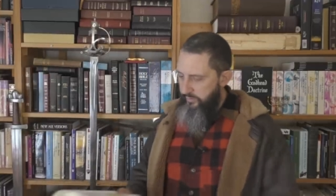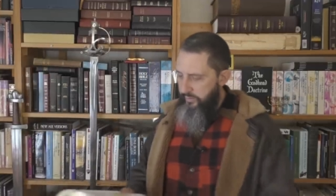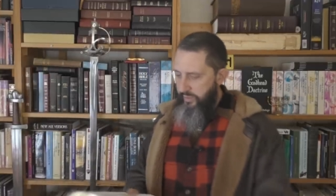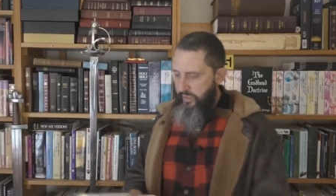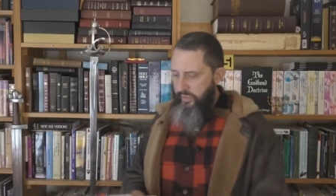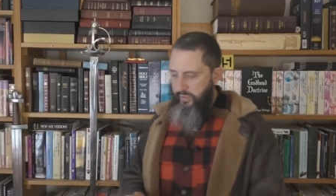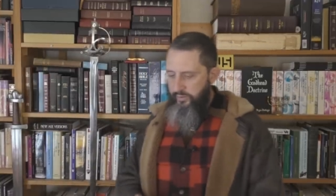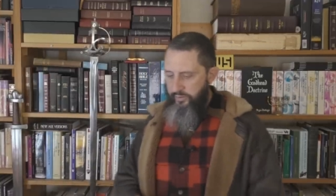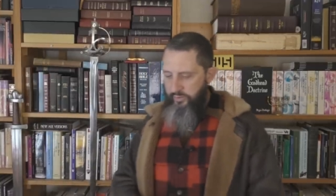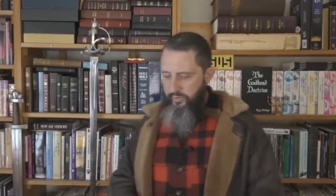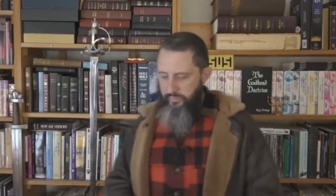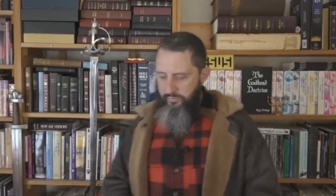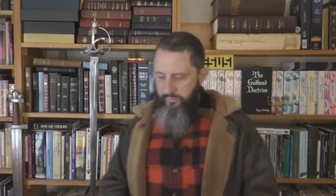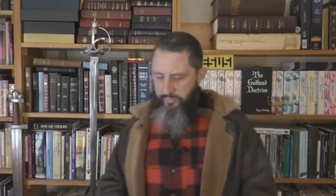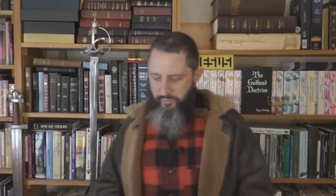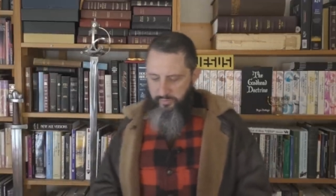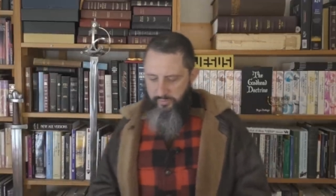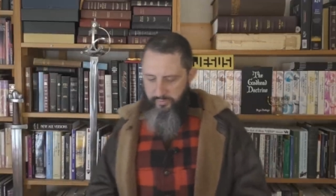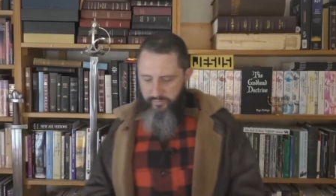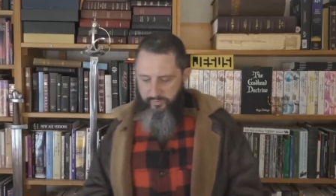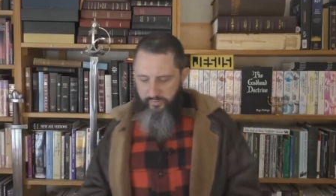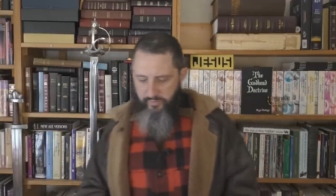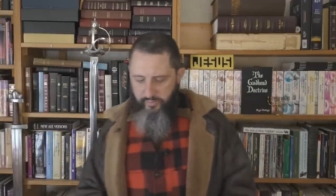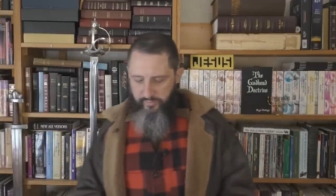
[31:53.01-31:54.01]
concept,
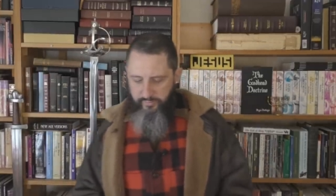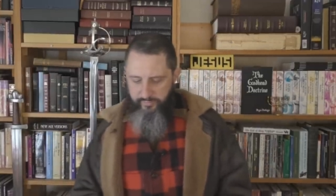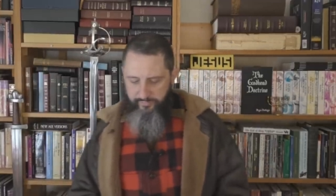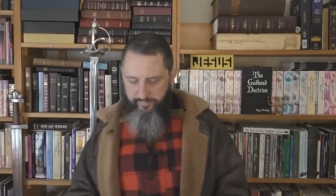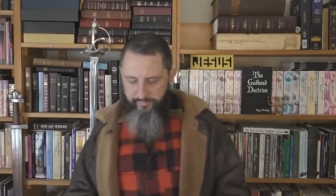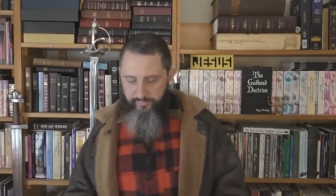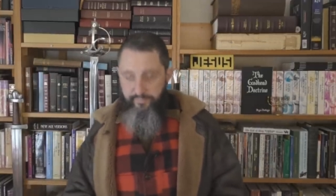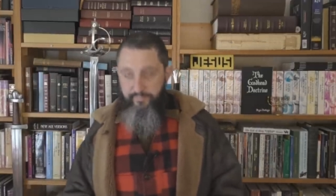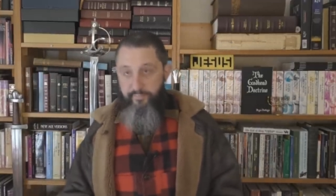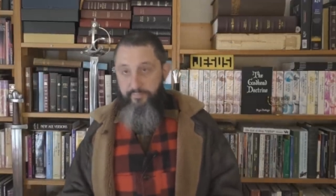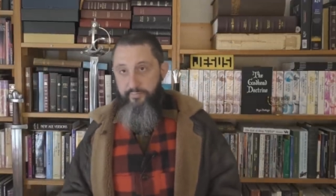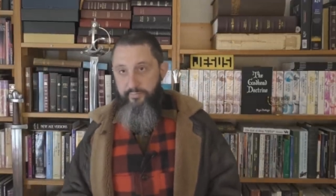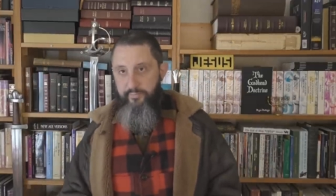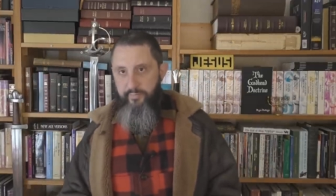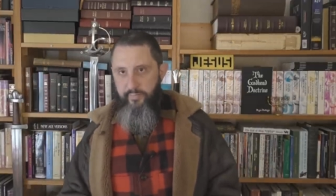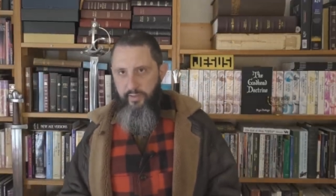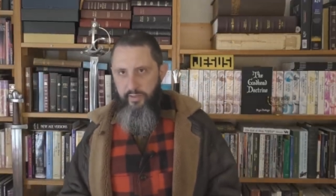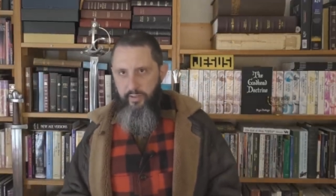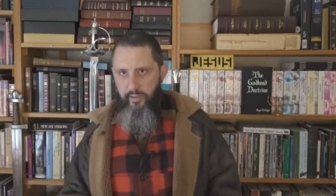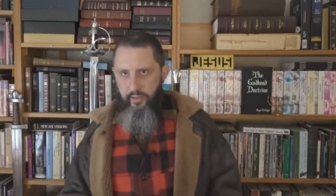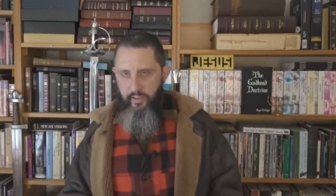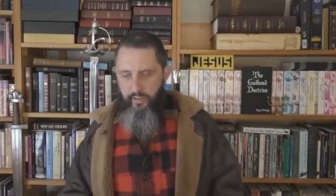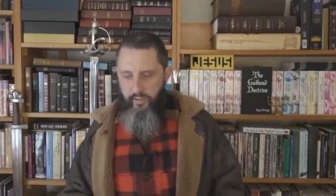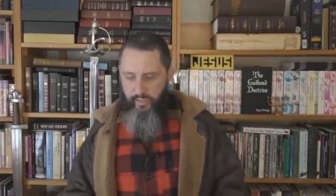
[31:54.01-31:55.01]
but uh,
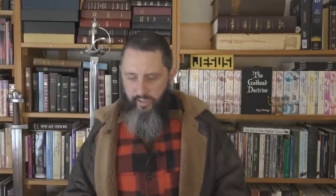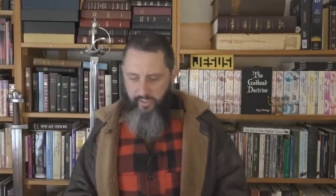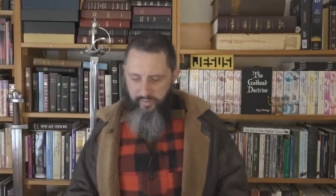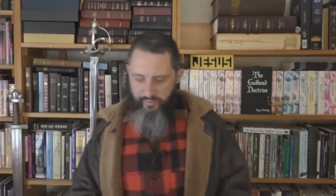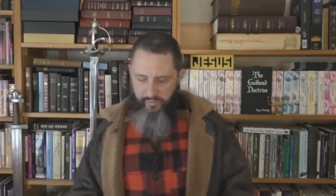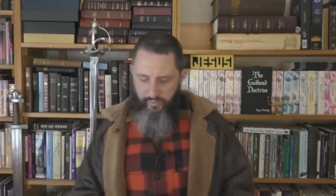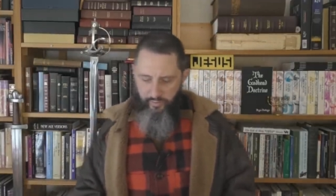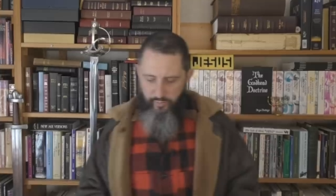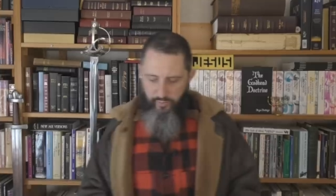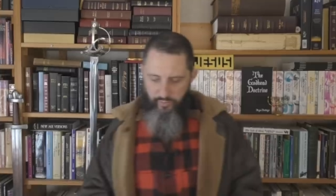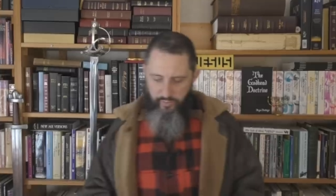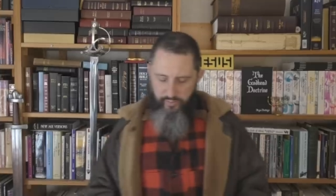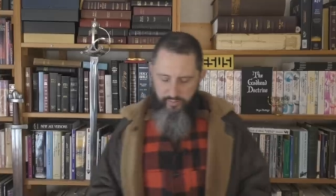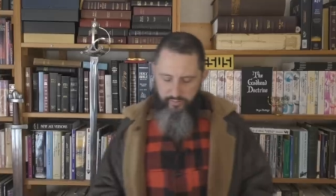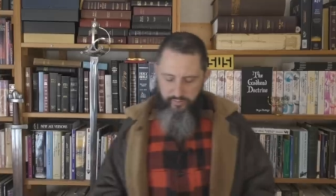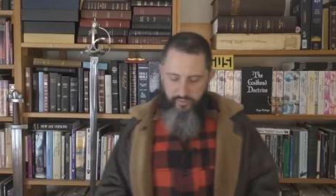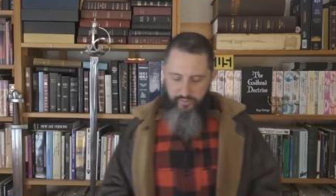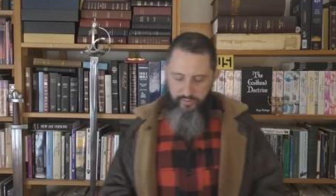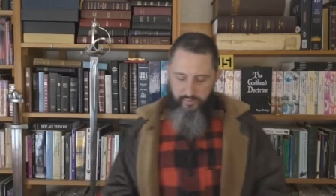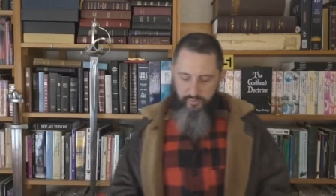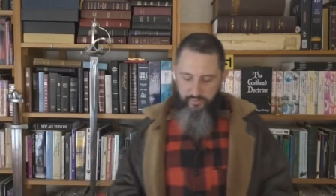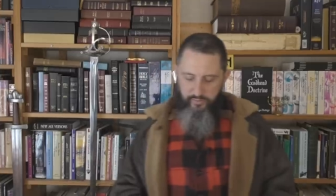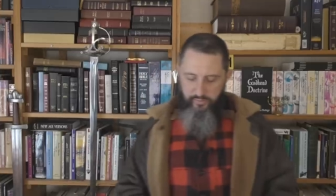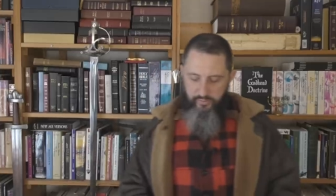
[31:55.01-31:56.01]
that's a whole other
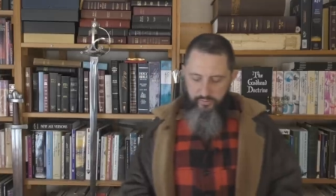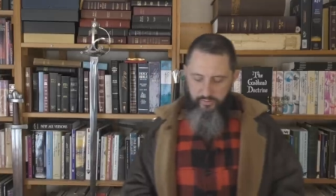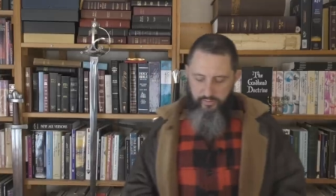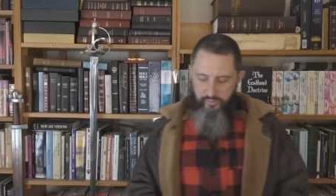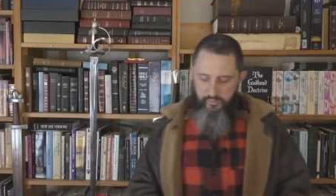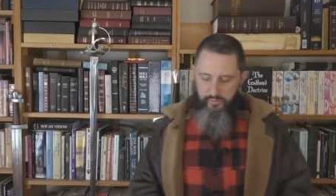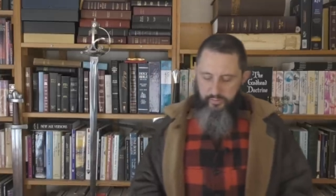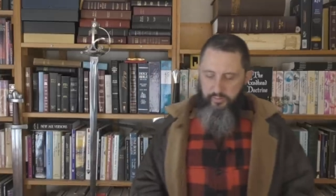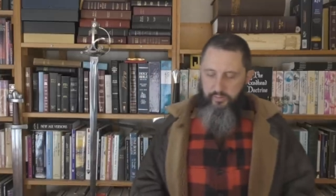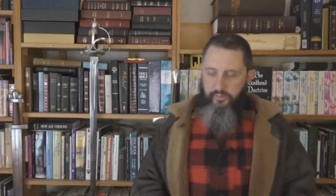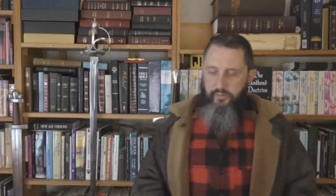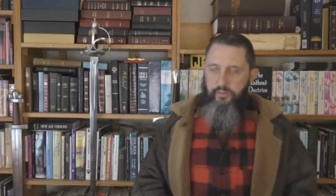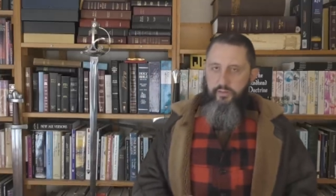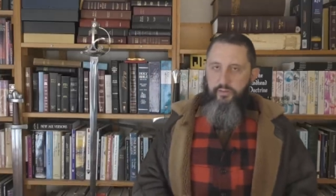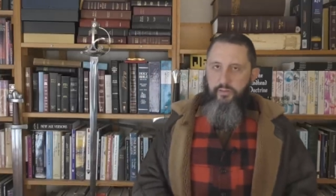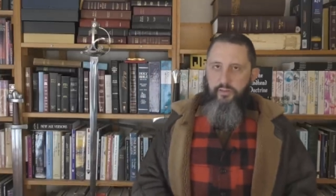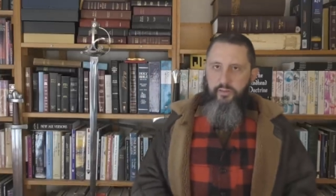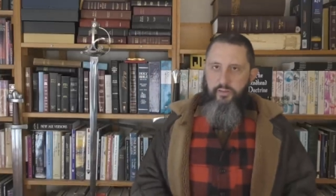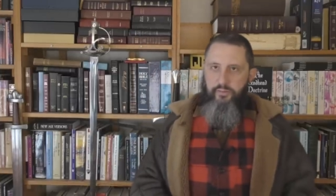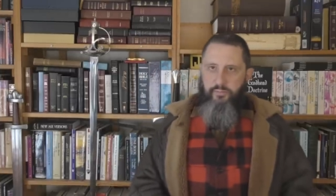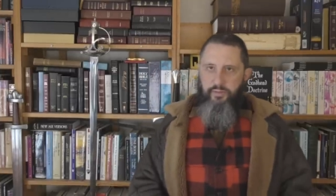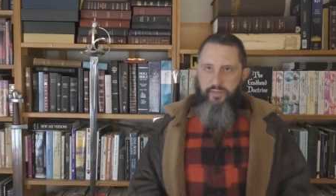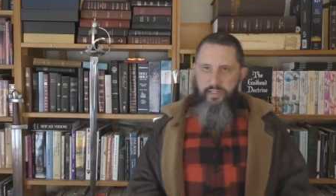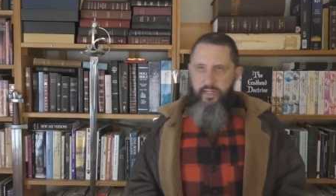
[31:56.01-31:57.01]
issue.
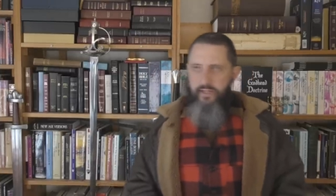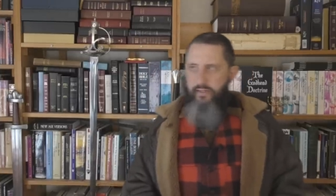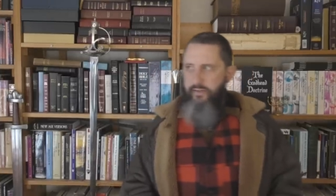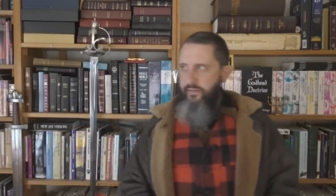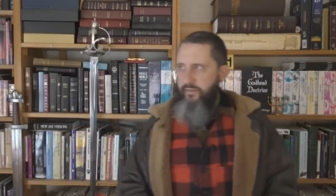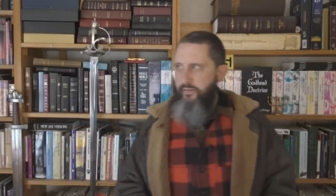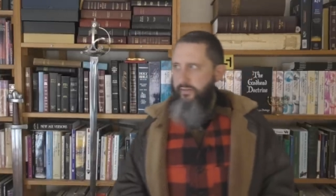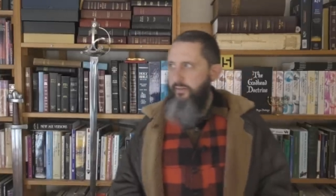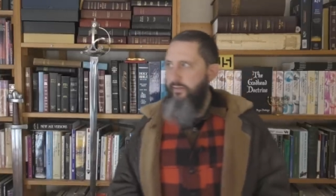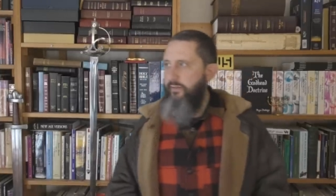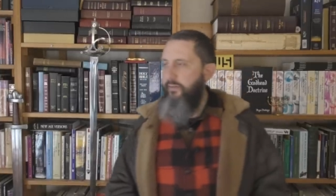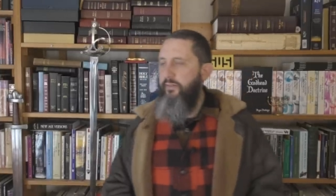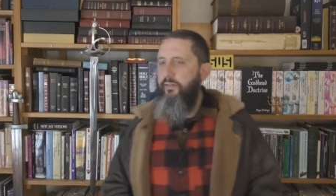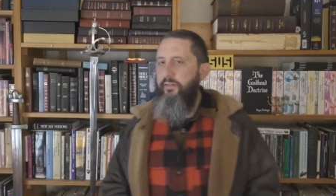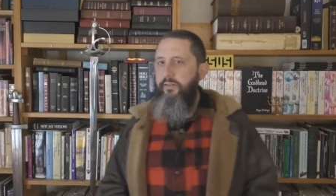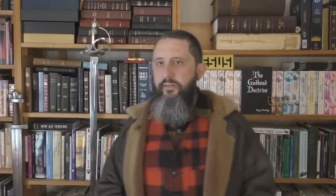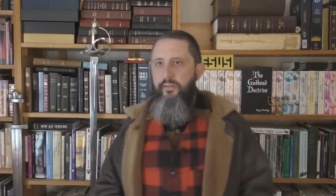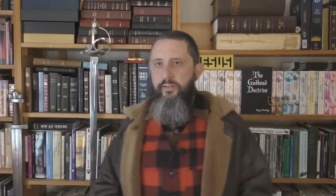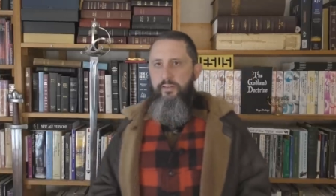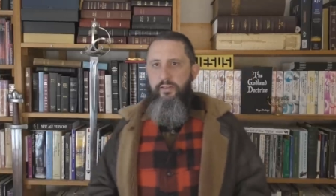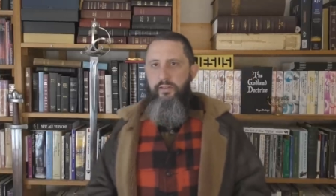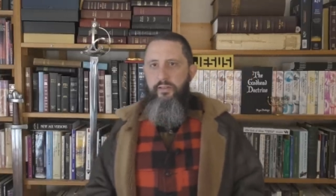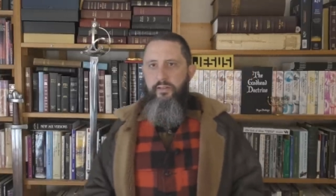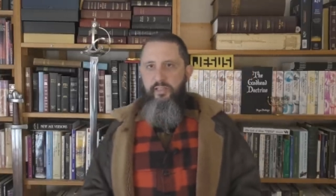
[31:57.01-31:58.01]
But yeah,
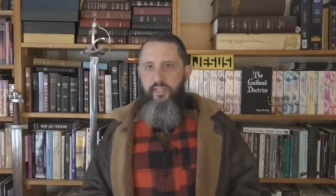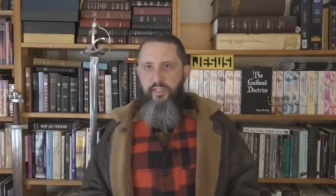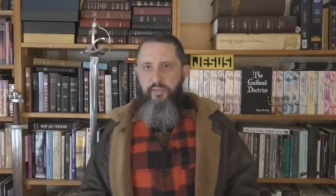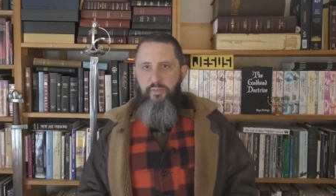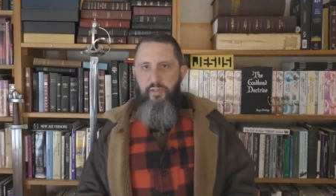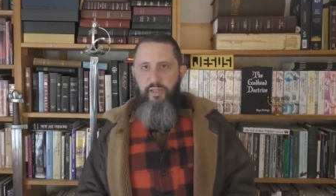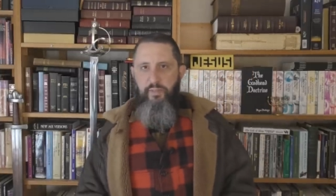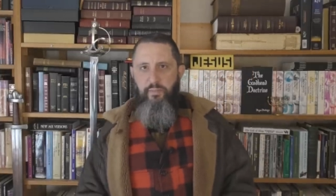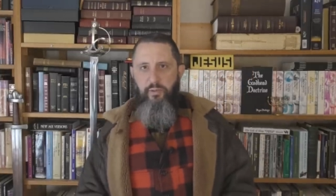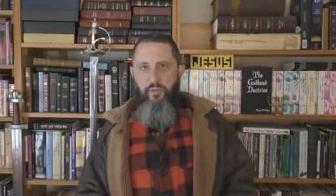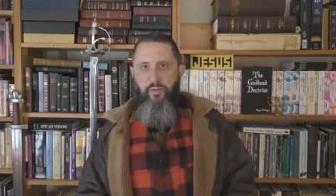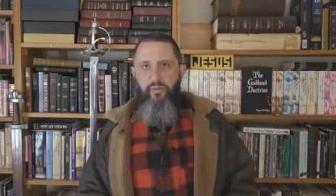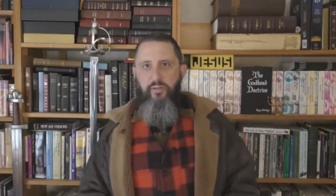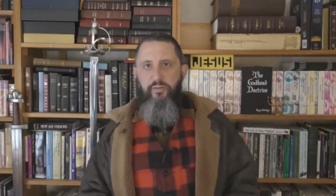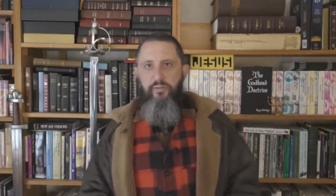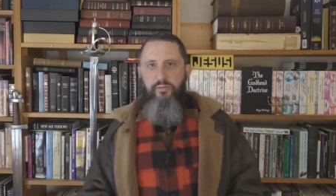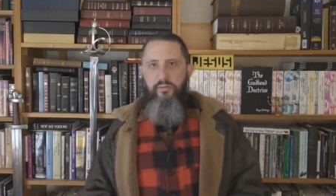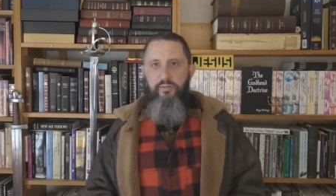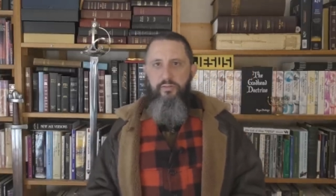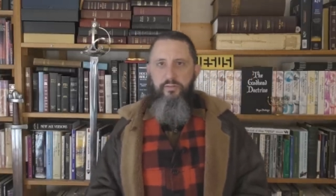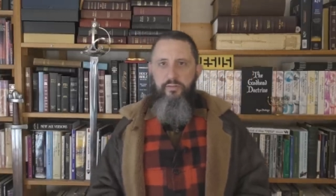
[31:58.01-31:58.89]
these people,